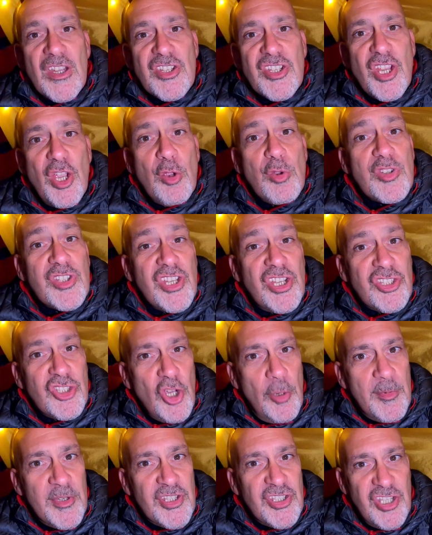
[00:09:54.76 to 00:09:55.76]
So Sir
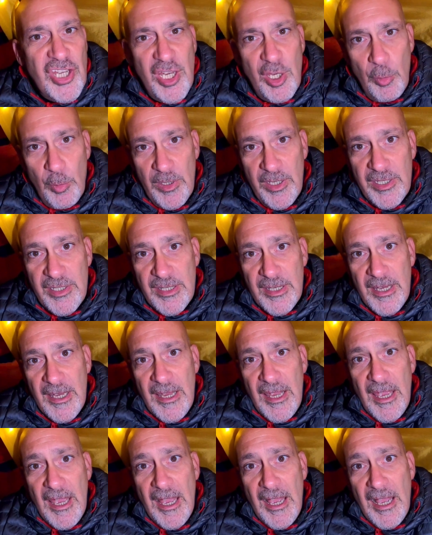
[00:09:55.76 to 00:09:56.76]
Thomas Tyrwhitt
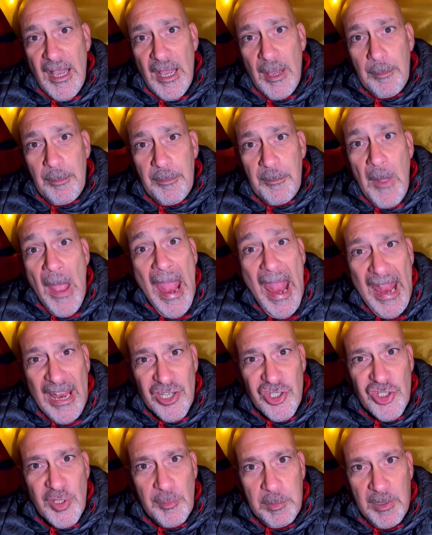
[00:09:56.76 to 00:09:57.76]

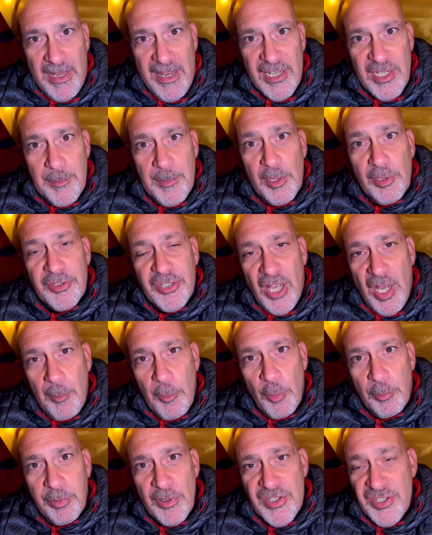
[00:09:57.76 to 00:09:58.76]
hatched a plan to build
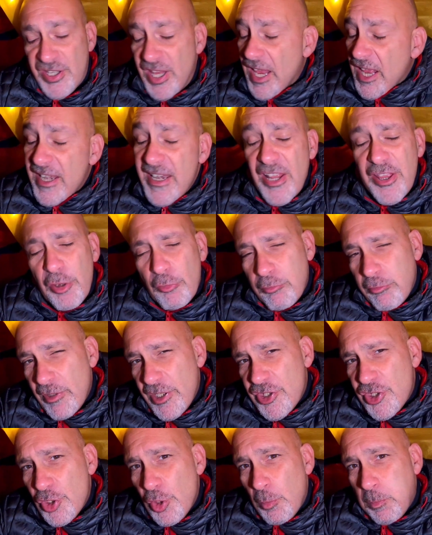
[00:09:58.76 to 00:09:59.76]
Dartmoor Prison. Now, the
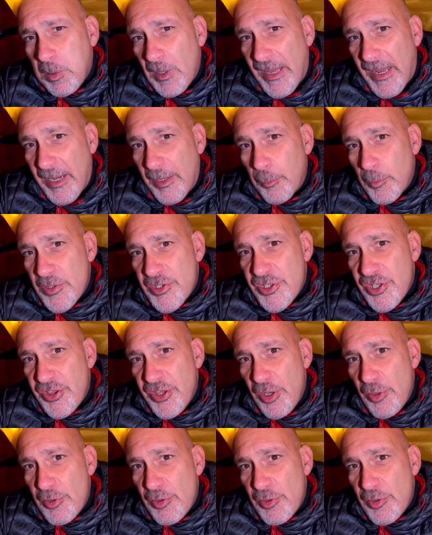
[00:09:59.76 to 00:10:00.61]
original plan was that